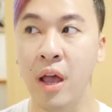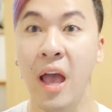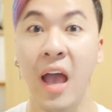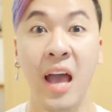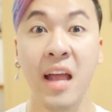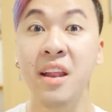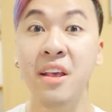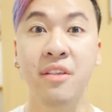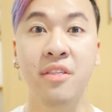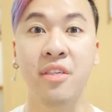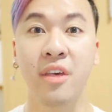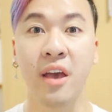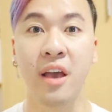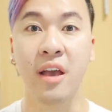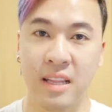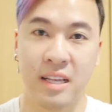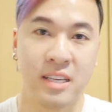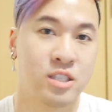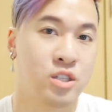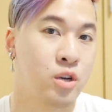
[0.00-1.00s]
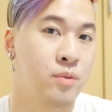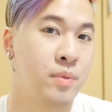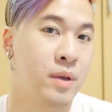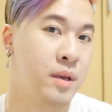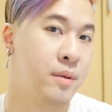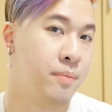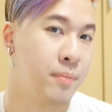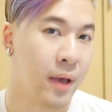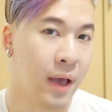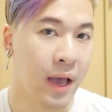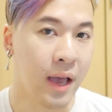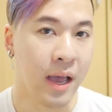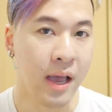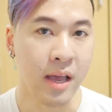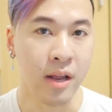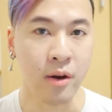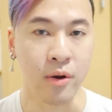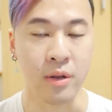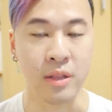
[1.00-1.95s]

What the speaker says: anything unless they're being paid or